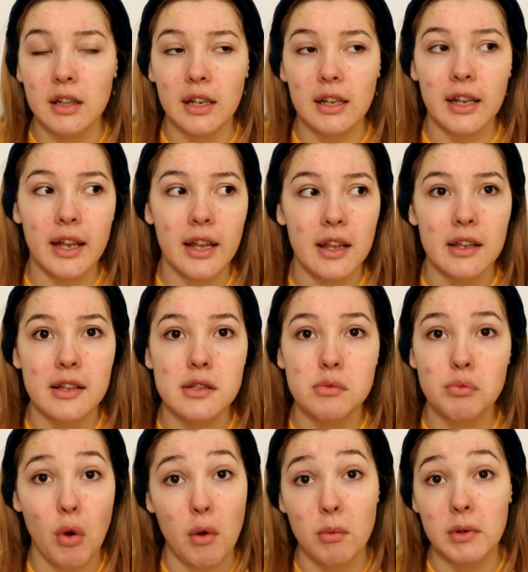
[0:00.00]
than that is
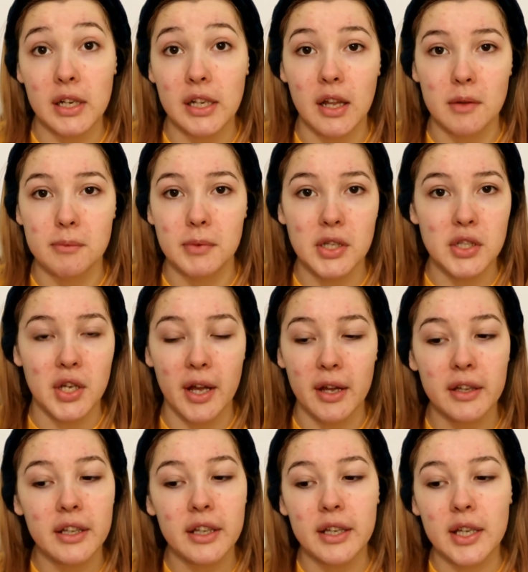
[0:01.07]
probably not Missha.
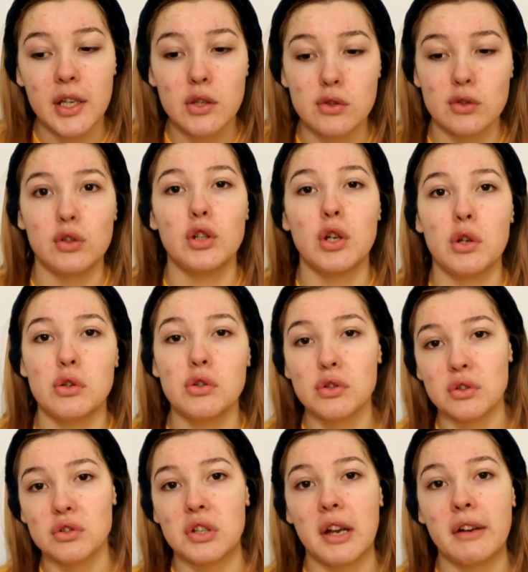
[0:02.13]
So you
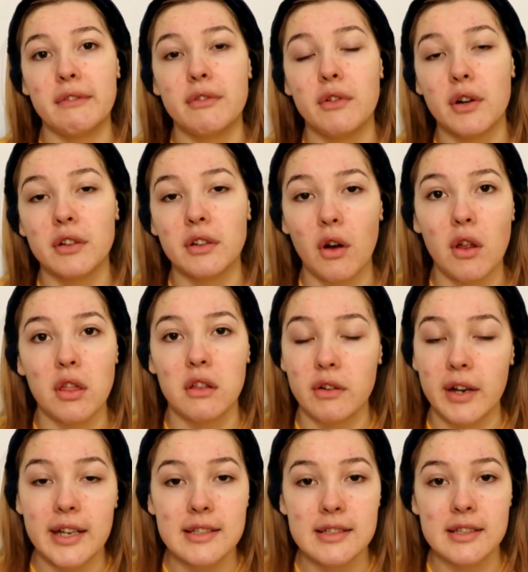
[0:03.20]
should check for an
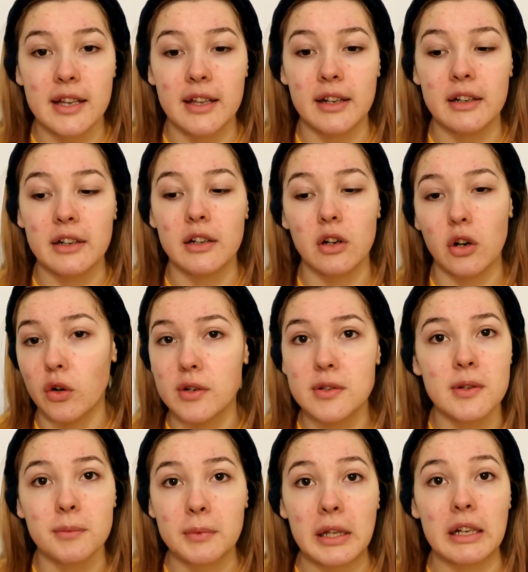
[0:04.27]
authorized seller or
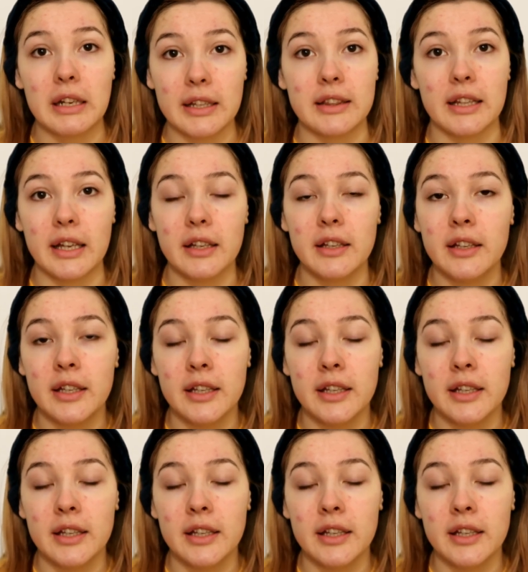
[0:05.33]
something like that.